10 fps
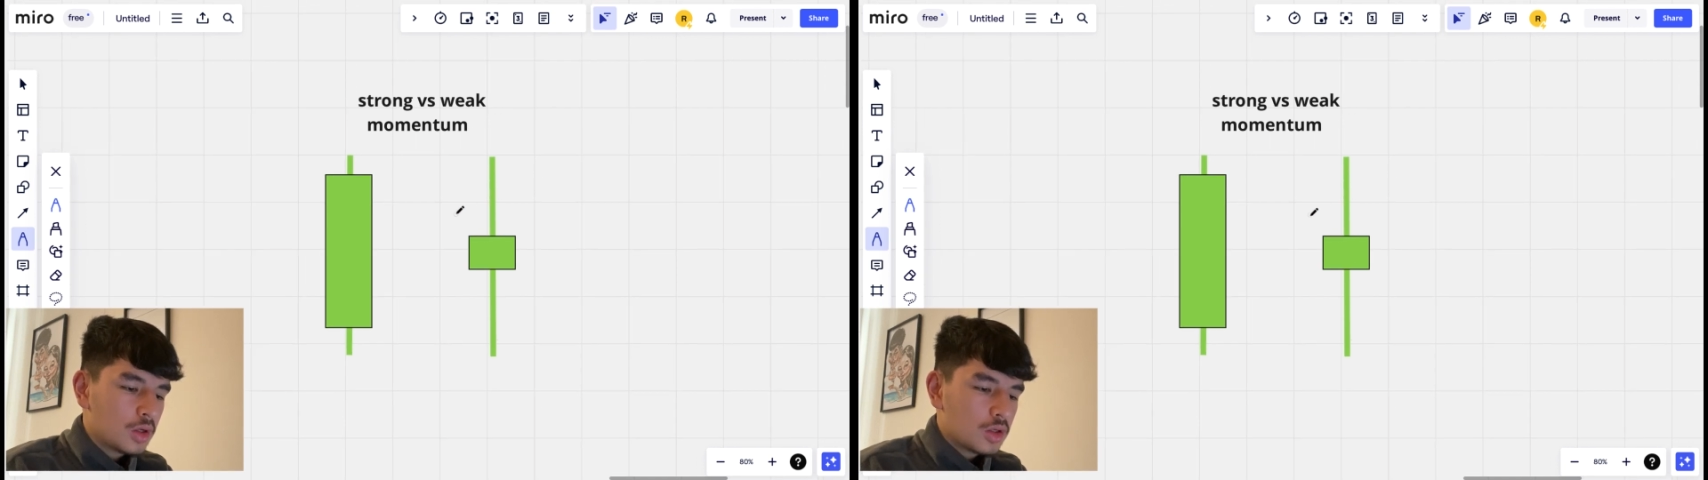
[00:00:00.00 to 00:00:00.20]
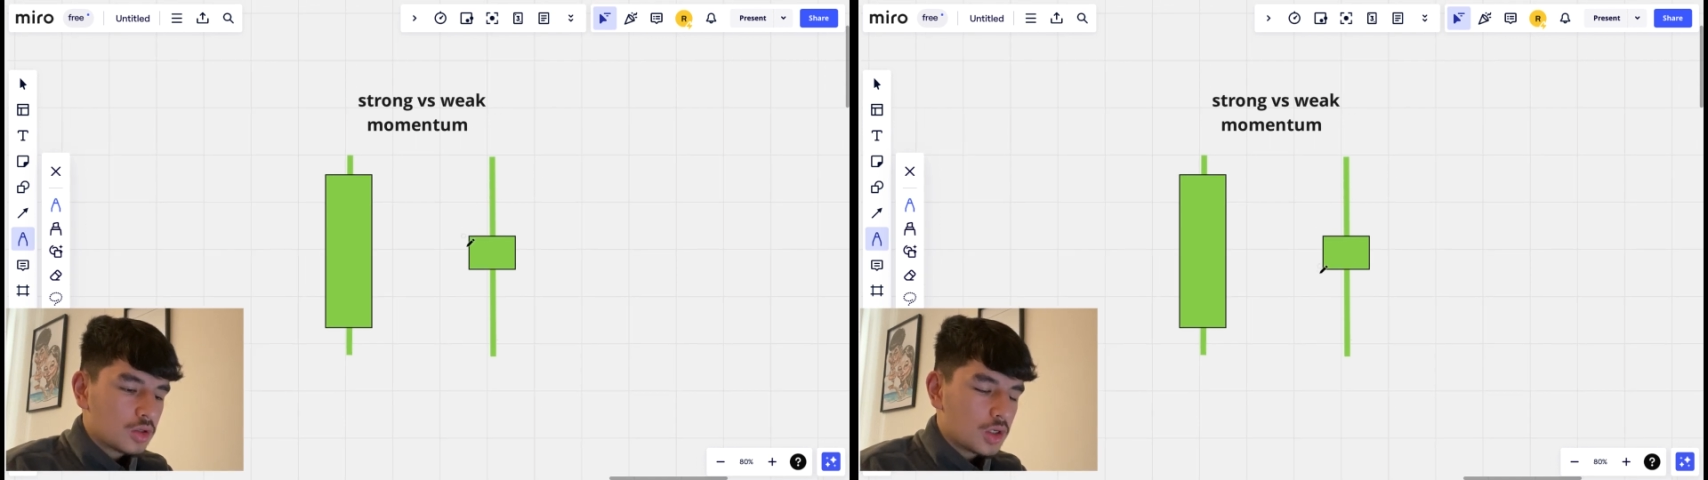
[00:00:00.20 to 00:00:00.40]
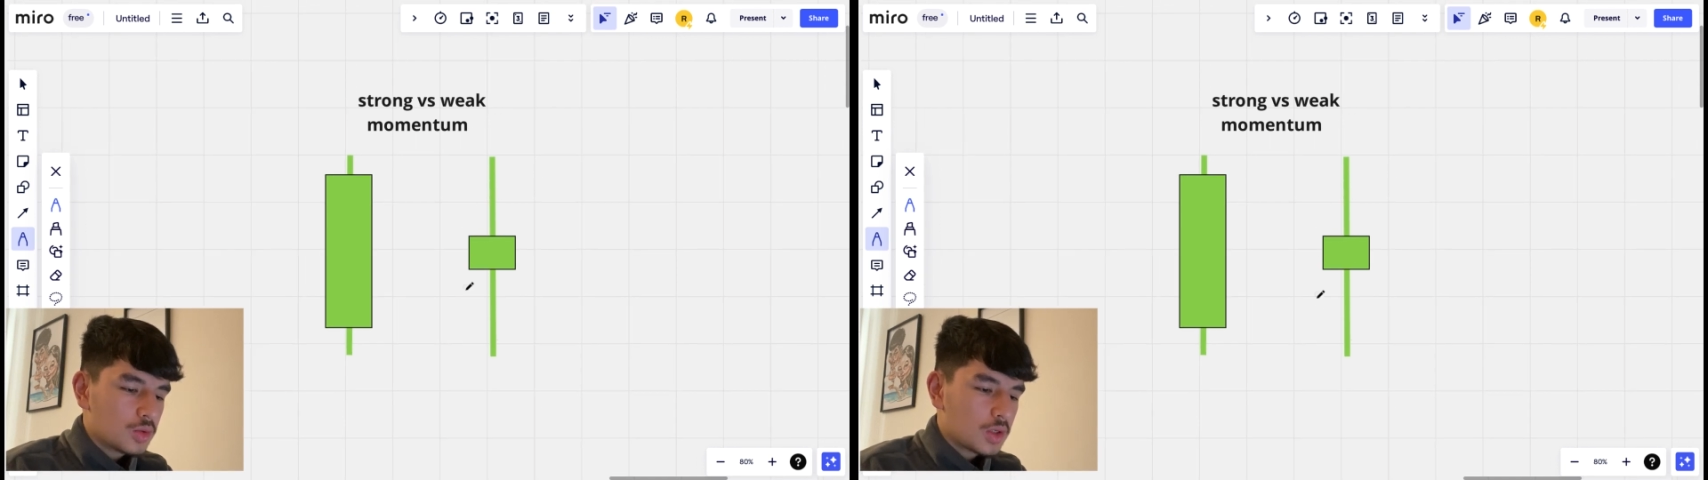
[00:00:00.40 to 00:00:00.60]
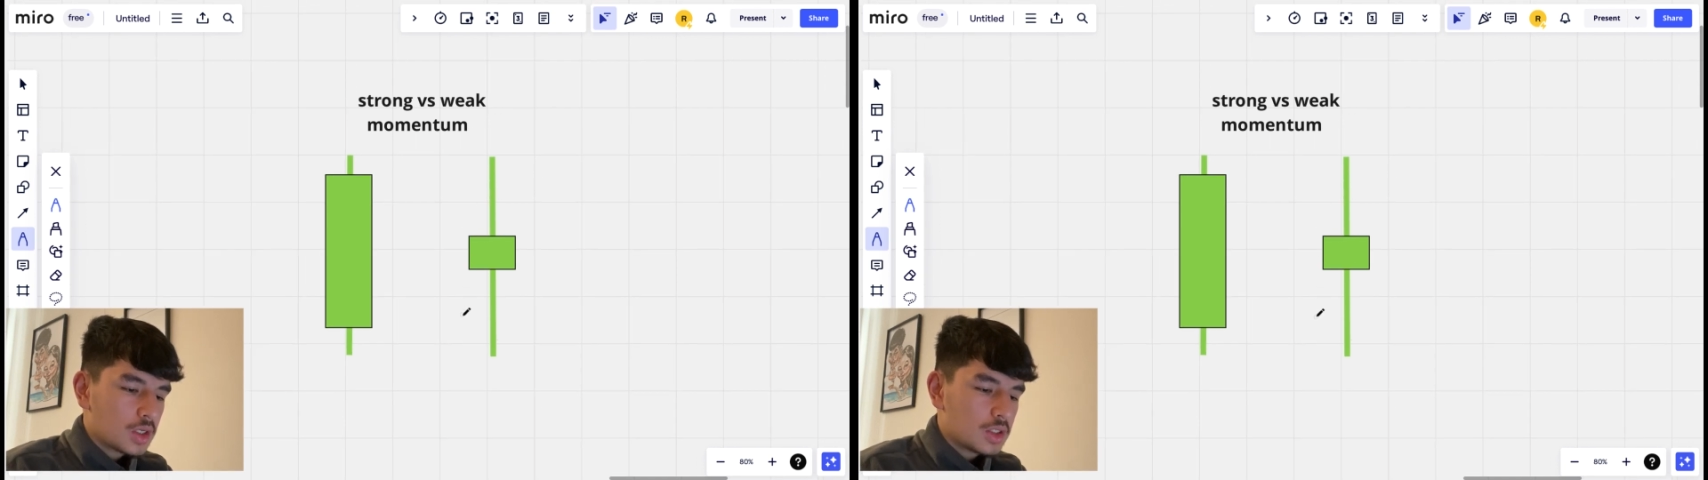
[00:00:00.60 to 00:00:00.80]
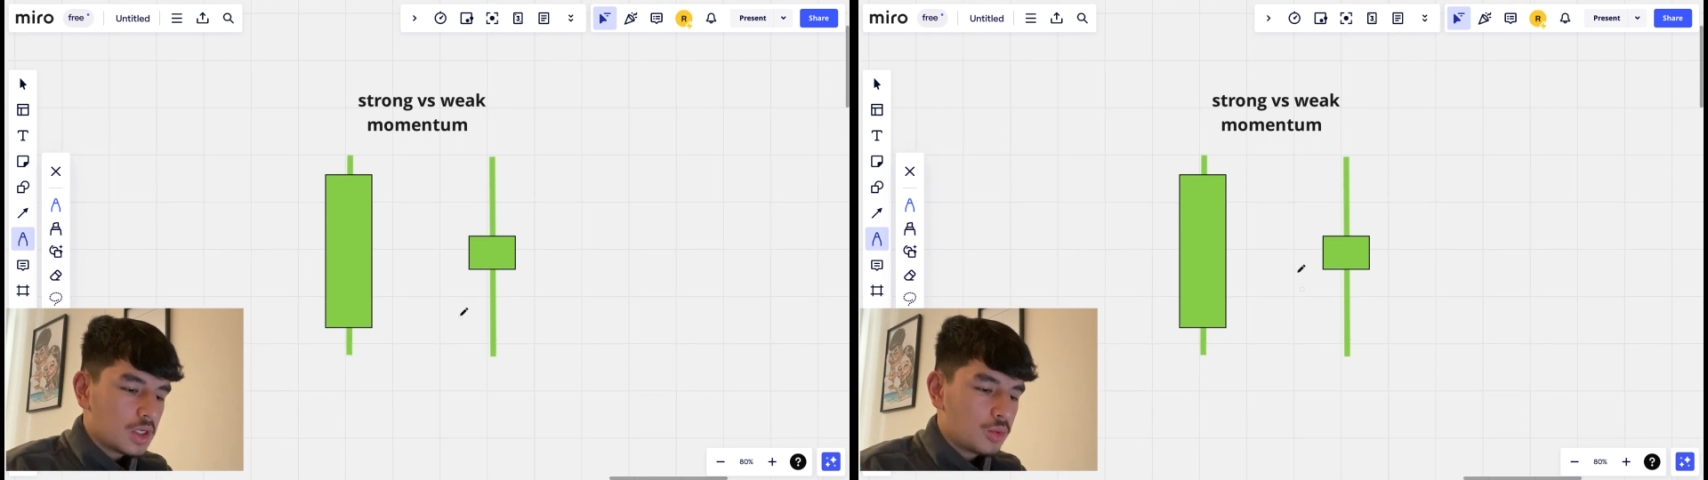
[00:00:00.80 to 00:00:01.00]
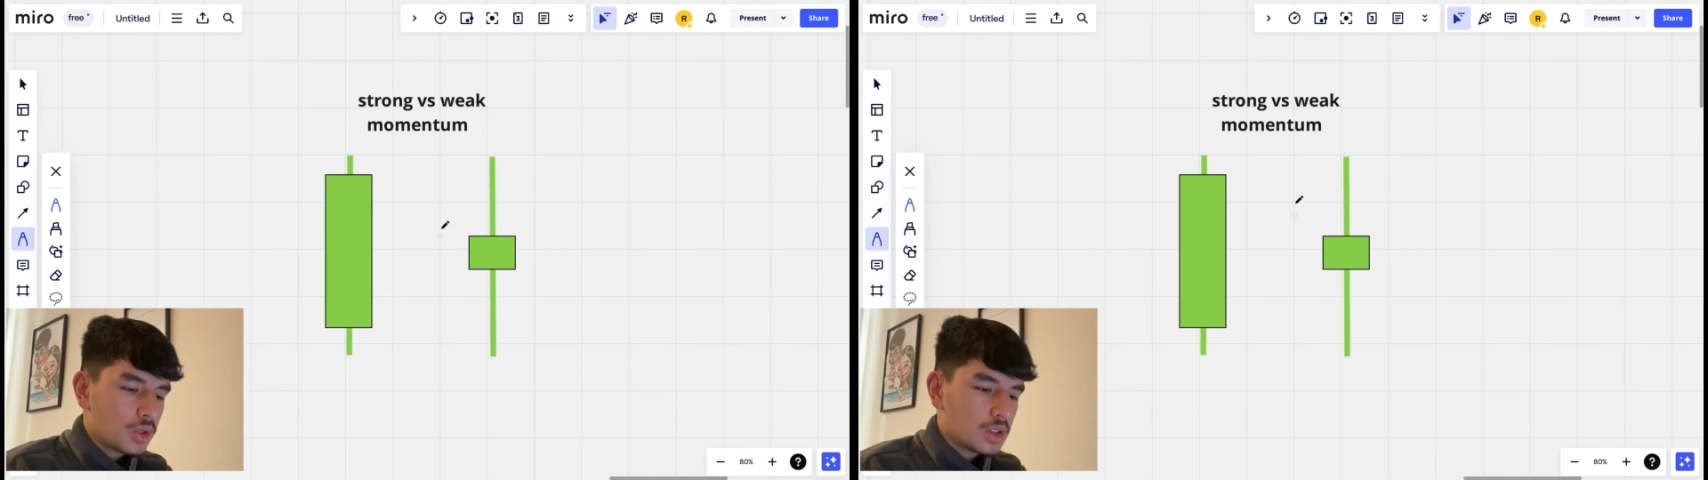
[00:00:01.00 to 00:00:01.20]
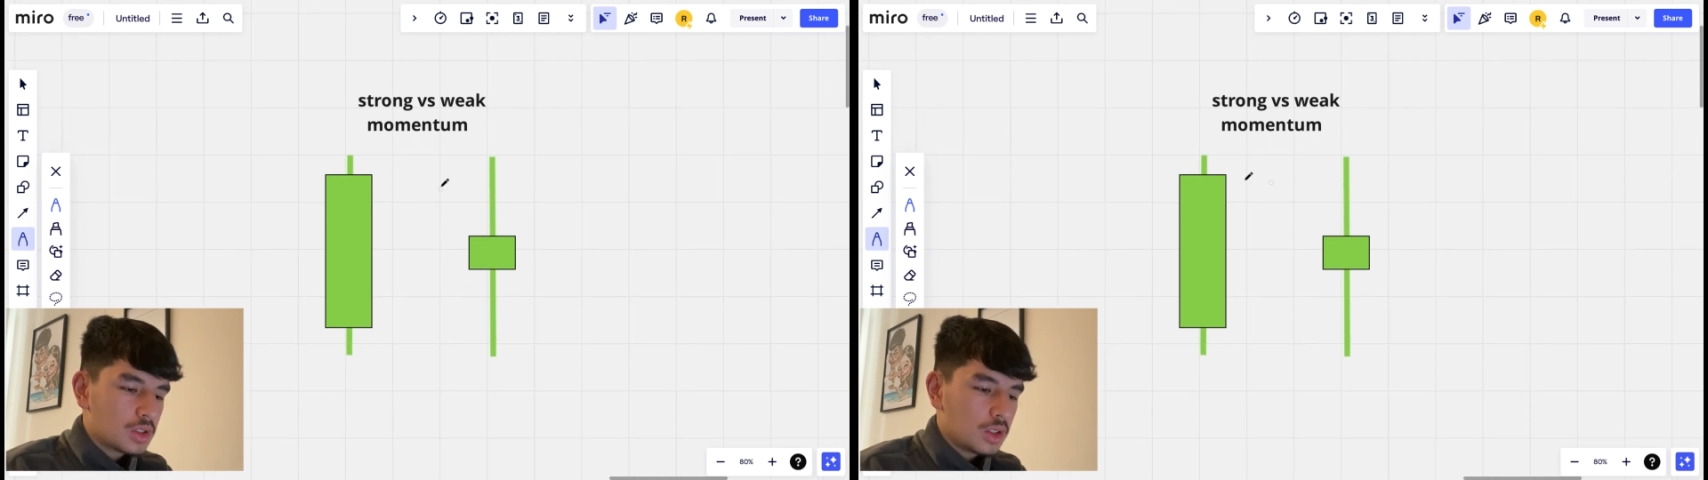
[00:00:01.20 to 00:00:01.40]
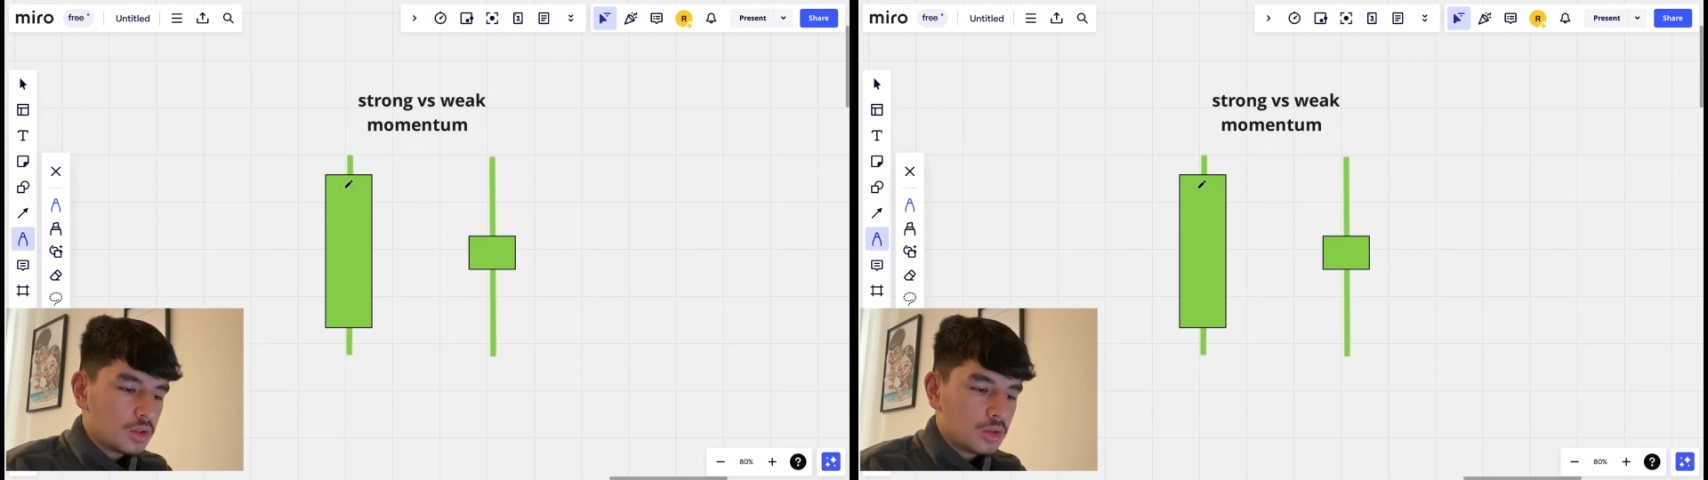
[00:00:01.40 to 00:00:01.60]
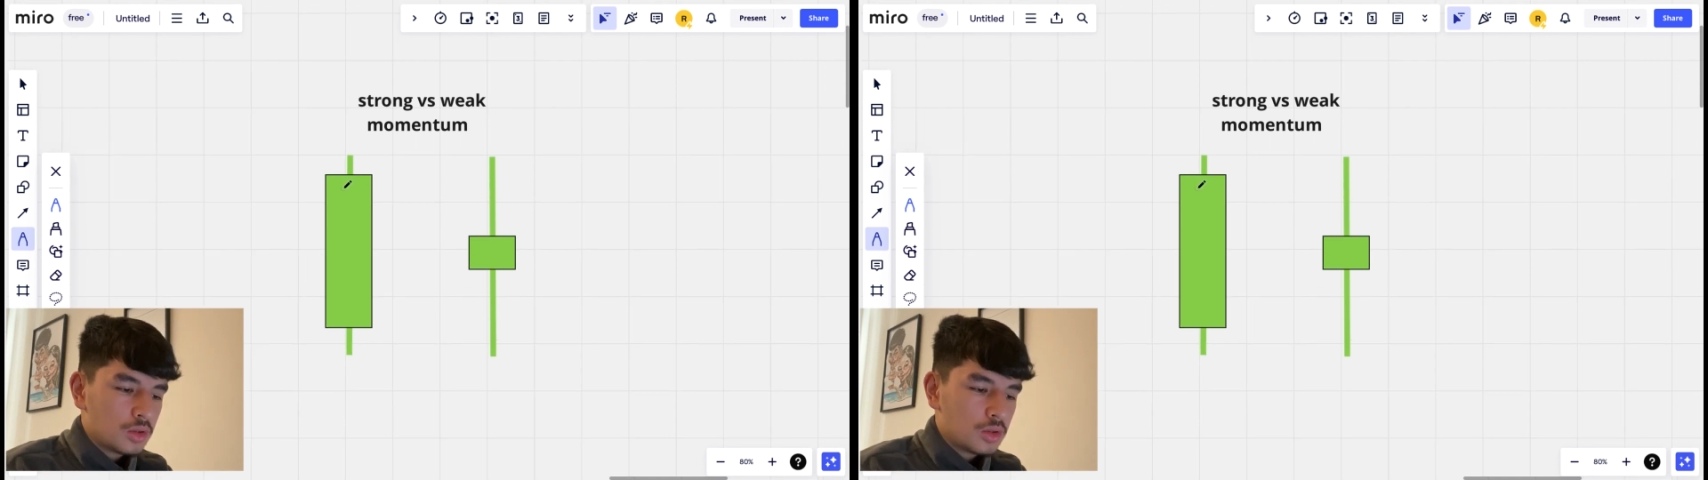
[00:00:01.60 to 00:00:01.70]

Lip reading: So as we can see